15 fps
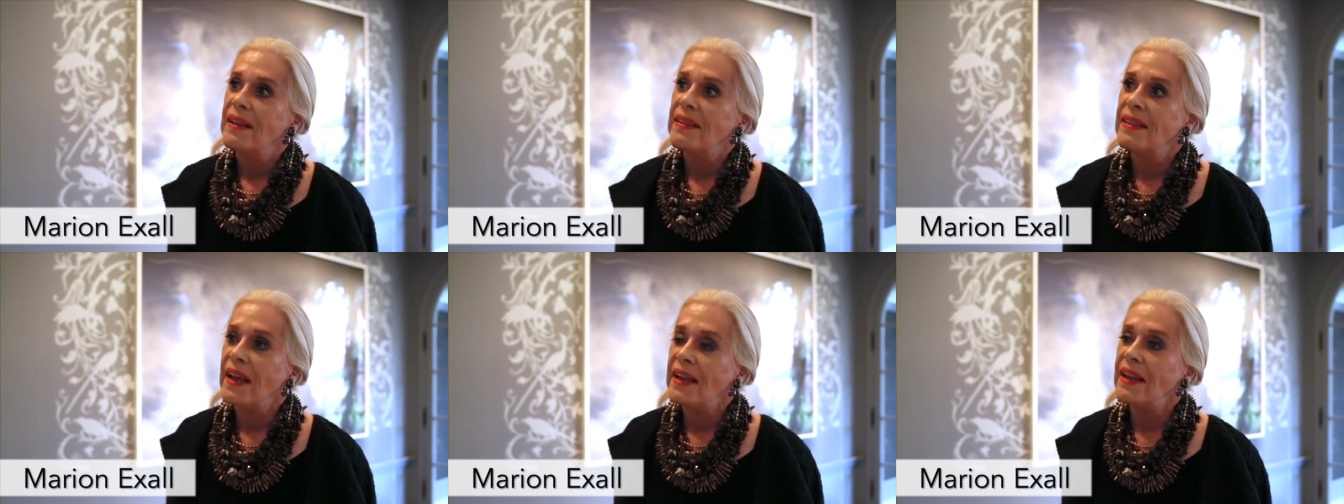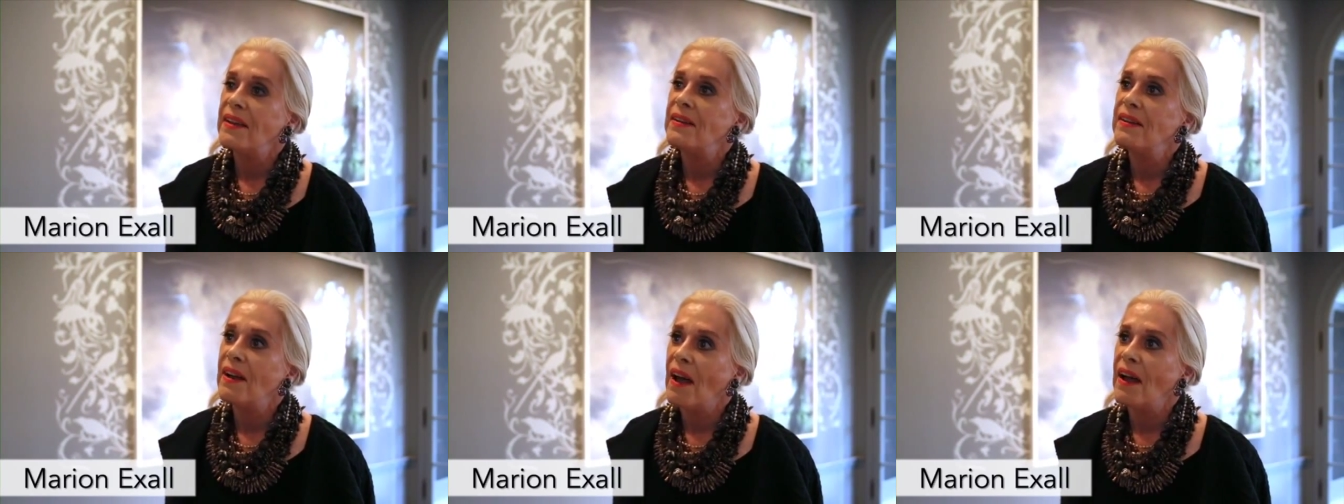they
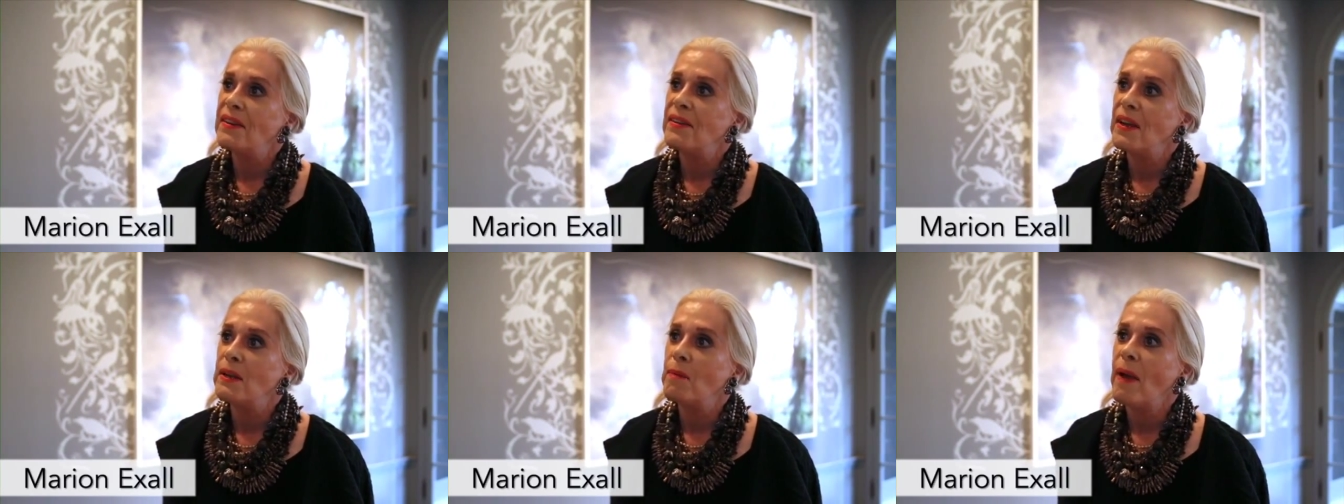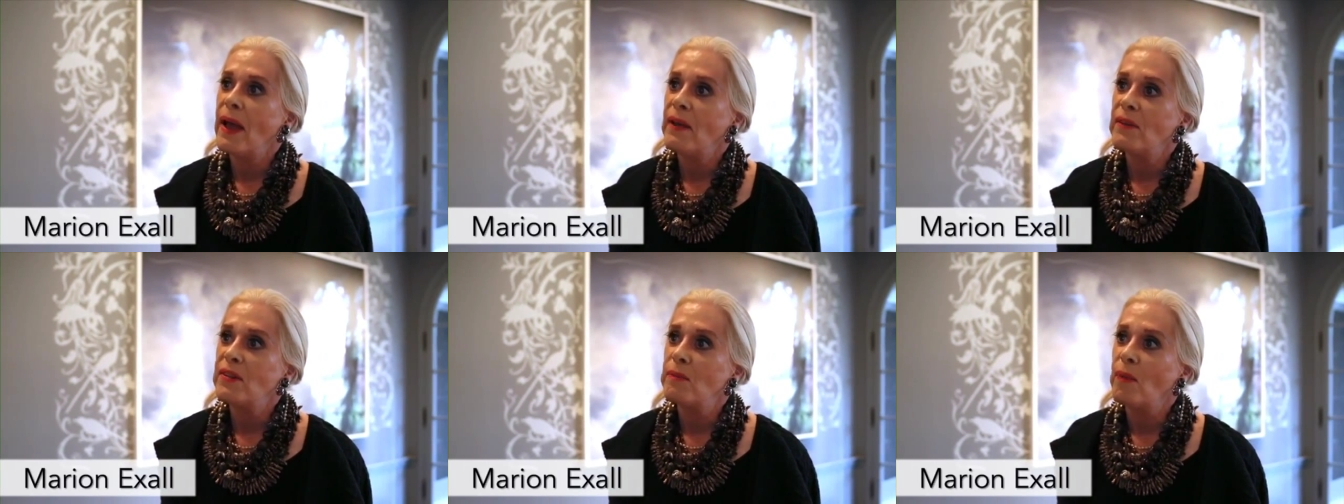had not done a
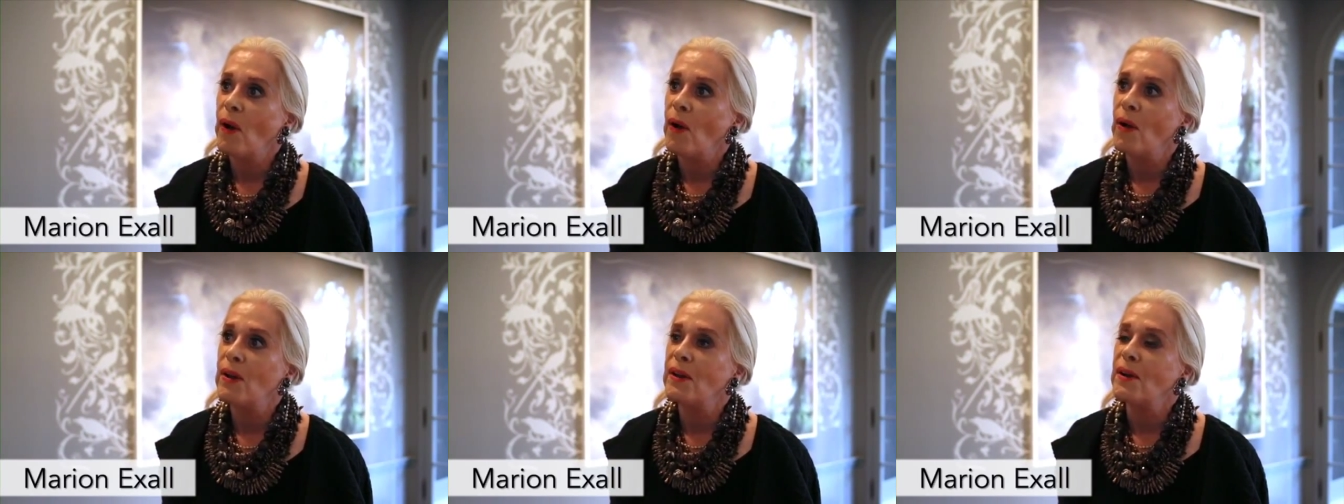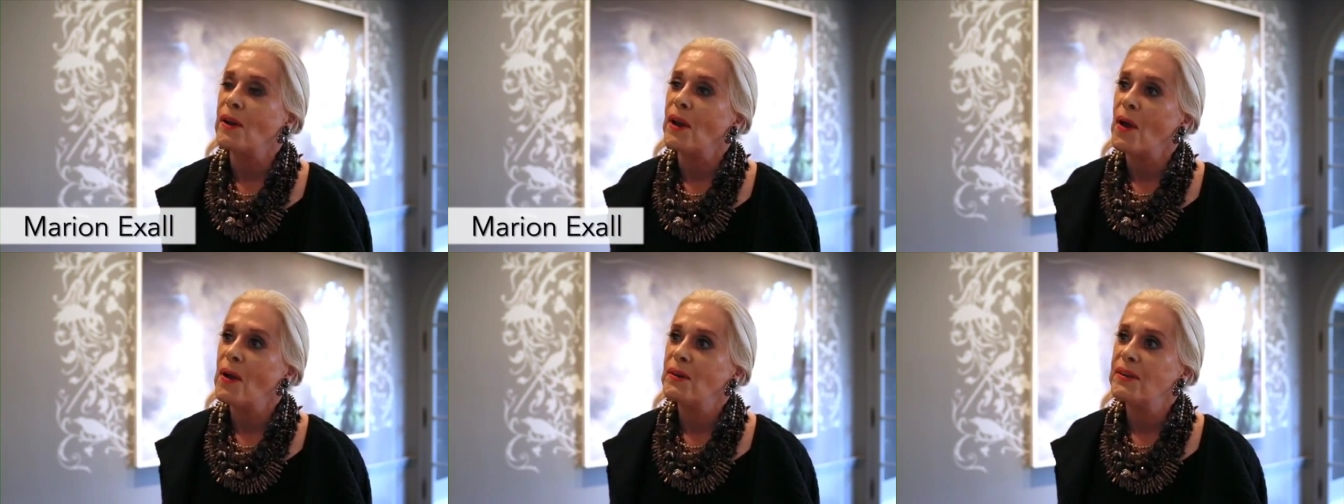mask ball in a
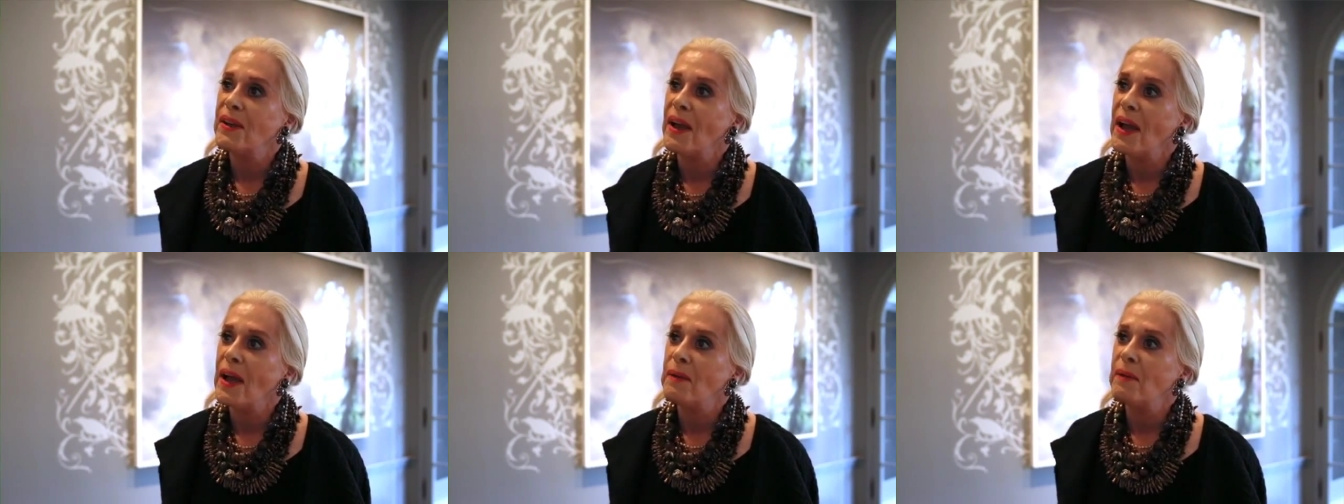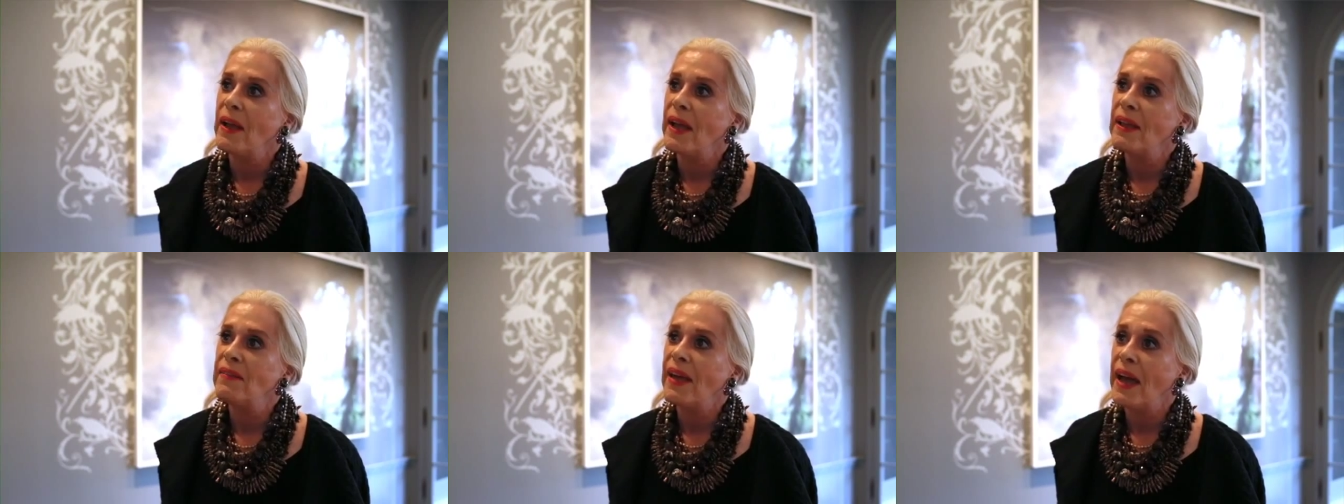long time,
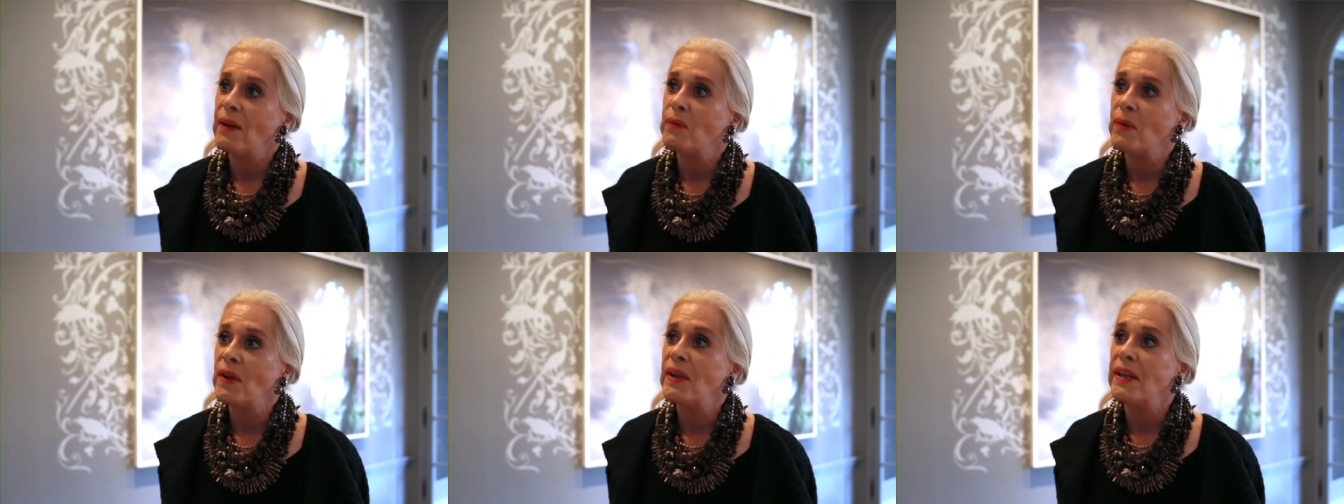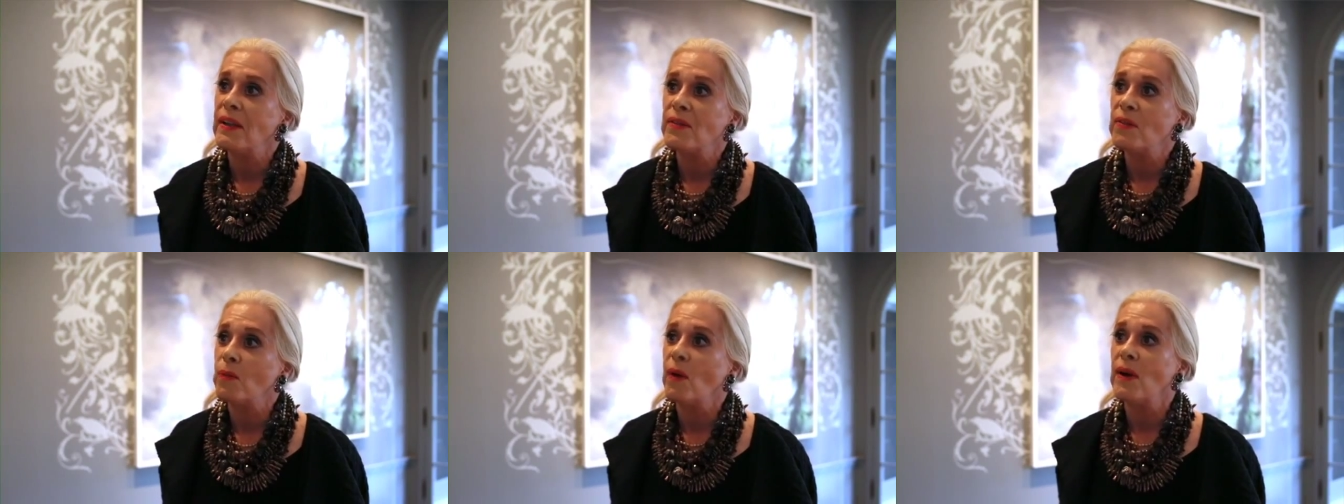and that really
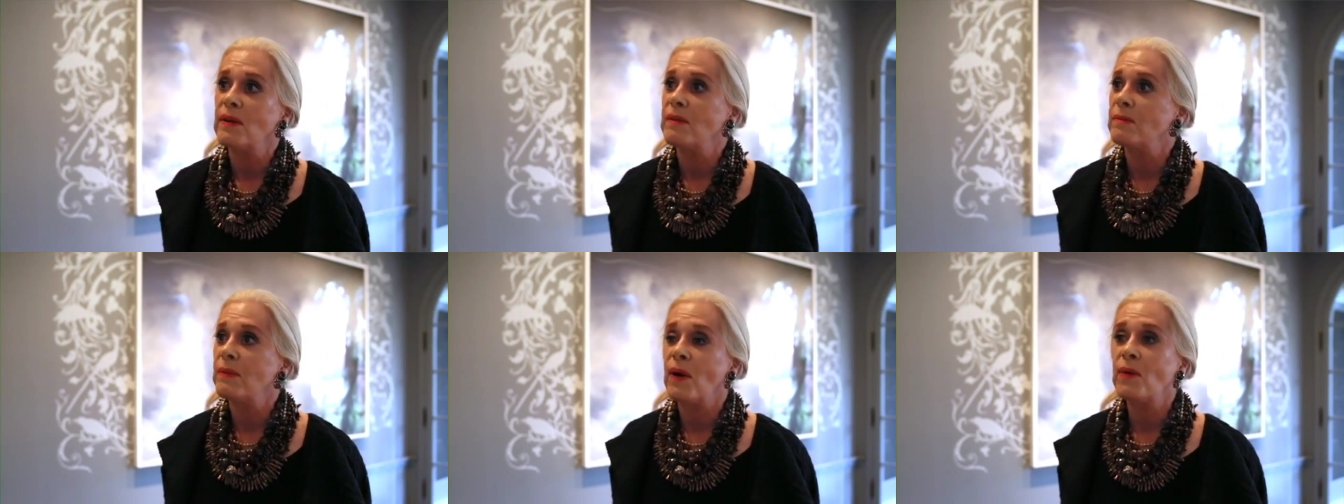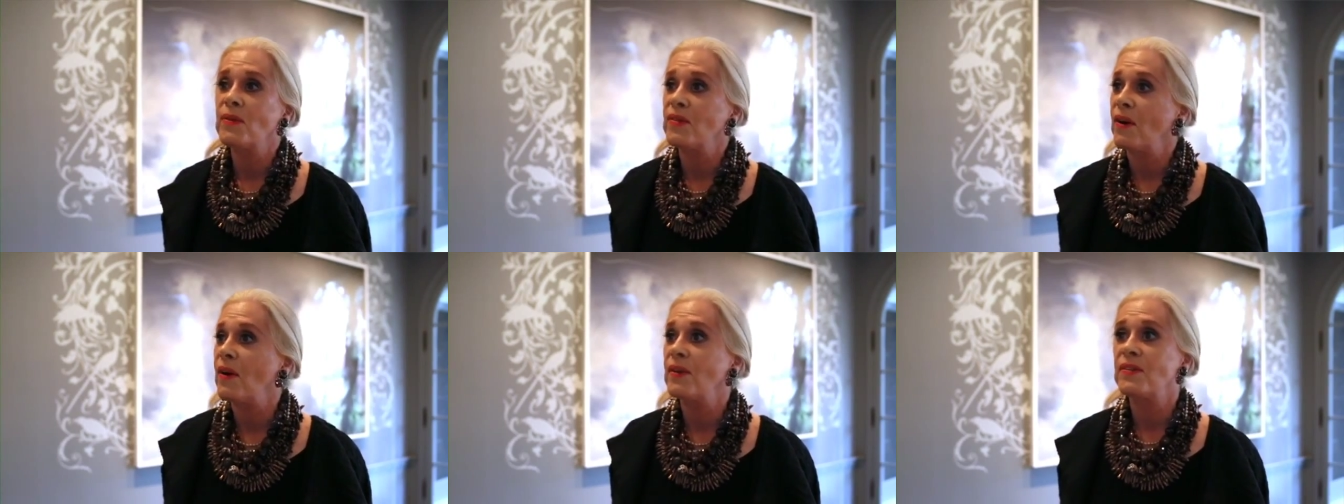is what Beaux
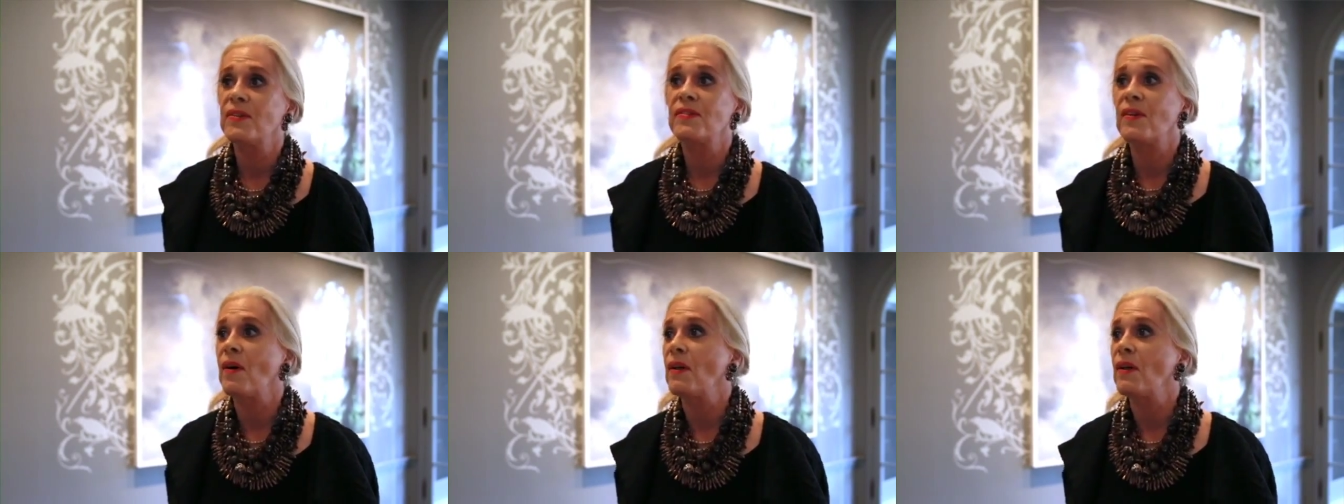Arts is